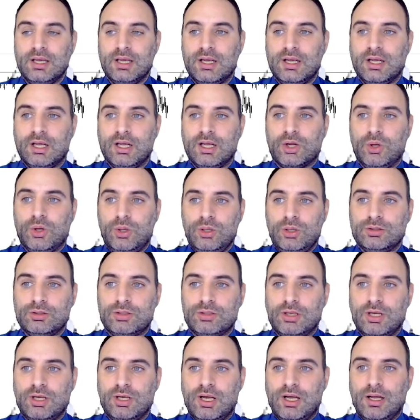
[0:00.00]

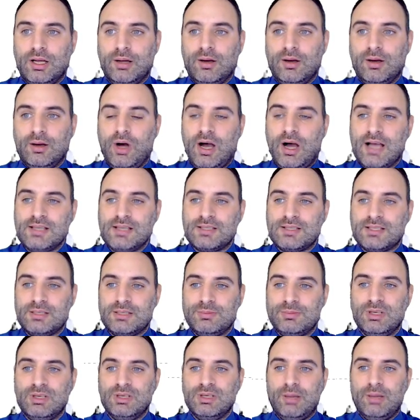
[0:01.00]
Gold has a
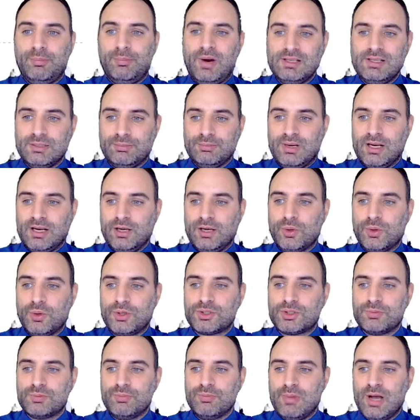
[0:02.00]
similar pattern, but it
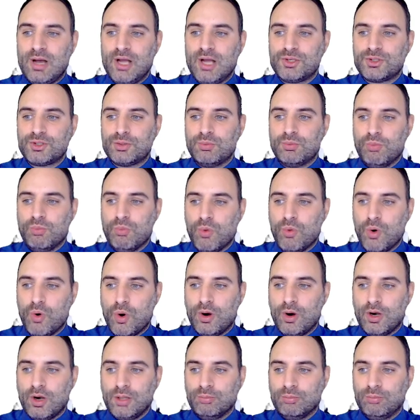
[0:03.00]
looks much
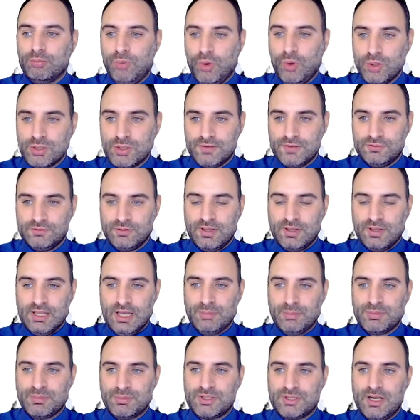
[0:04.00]
more impulsive to the
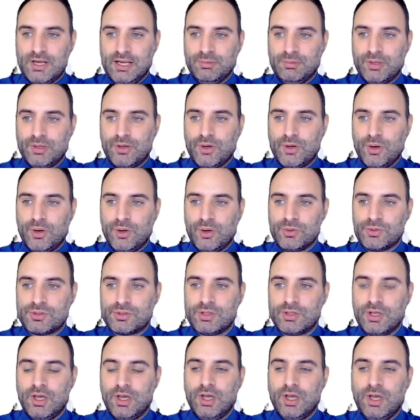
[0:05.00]
upside because
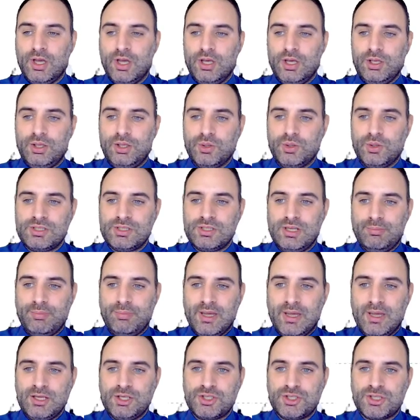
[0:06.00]
using a
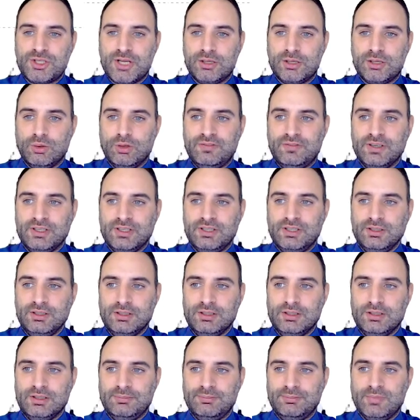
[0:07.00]
base channel over
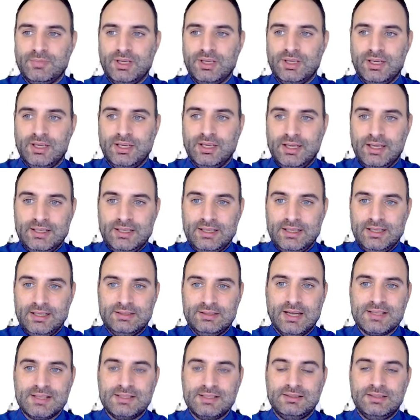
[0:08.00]
here, it
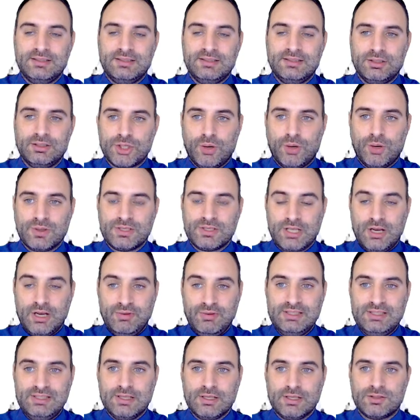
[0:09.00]
does indeed show us a
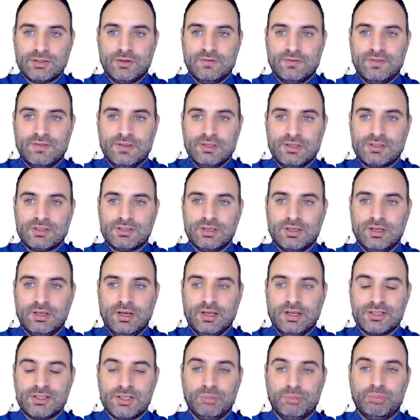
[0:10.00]
retest of this
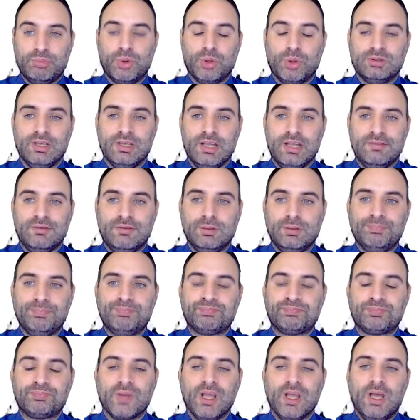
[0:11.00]
support level
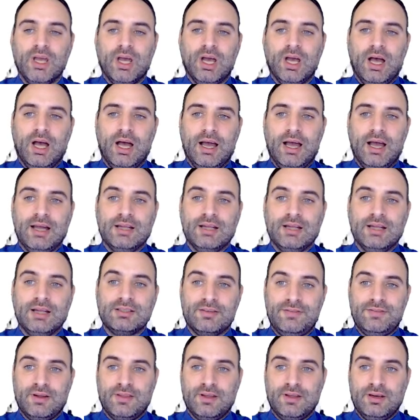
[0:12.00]
and a
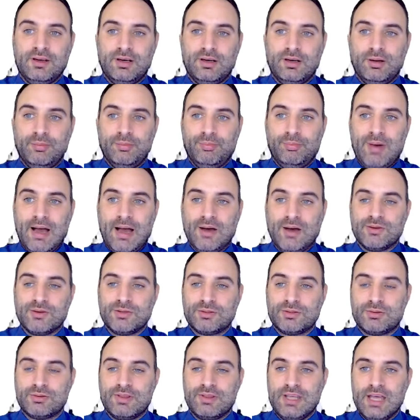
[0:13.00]
further bounce
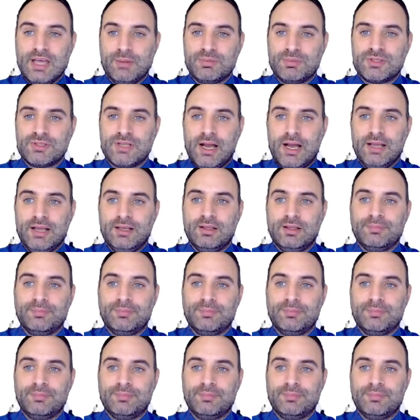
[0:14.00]
to the upside.